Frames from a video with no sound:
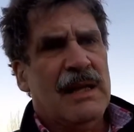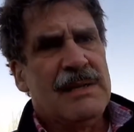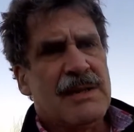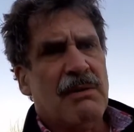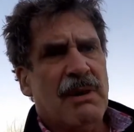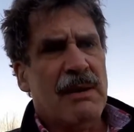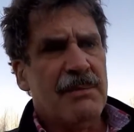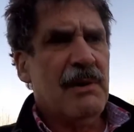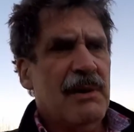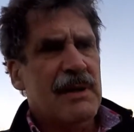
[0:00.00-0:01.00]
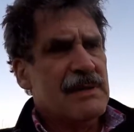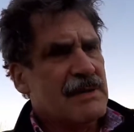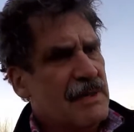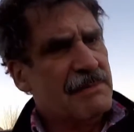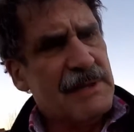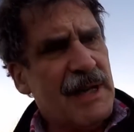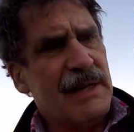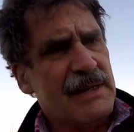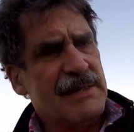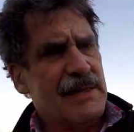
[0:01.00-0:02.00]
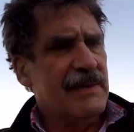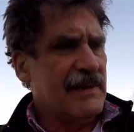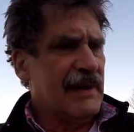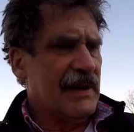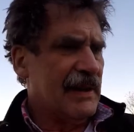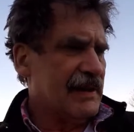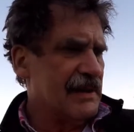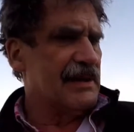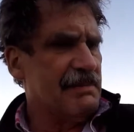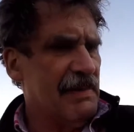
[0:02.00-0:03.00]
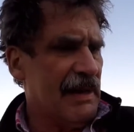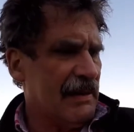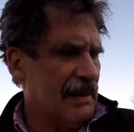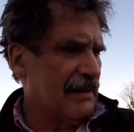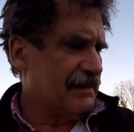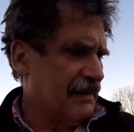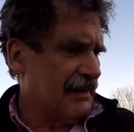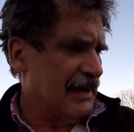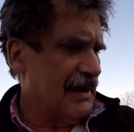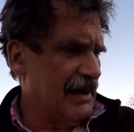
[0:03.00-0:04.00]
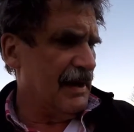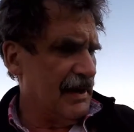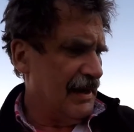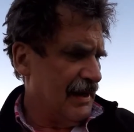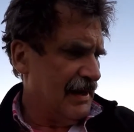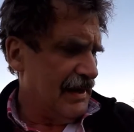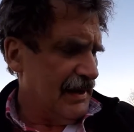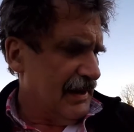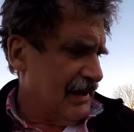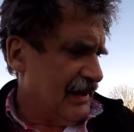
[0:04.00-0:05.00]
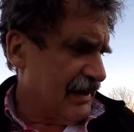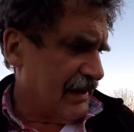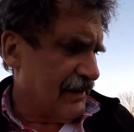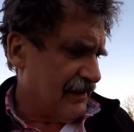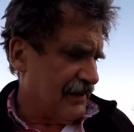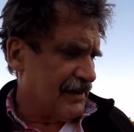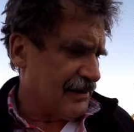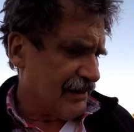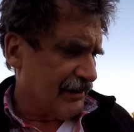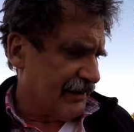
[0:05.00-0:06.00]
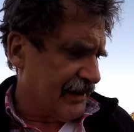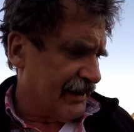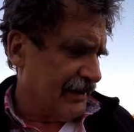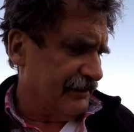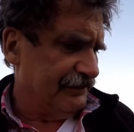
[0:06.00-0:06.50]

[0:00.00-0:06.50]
So what I'm doing is I'm checking to see if I can get this metal off of the journal here.